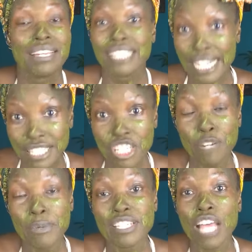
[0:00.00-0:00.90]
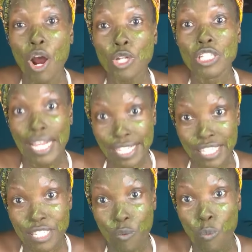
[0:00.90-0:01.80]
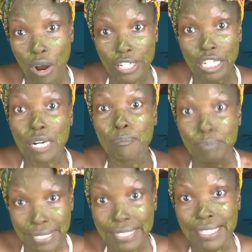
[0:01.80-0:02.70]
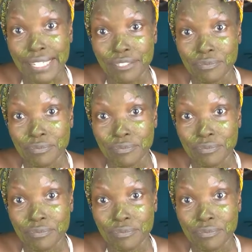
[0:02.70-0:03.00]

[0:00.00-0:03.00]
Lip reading: Date syrup is dates, water, blended.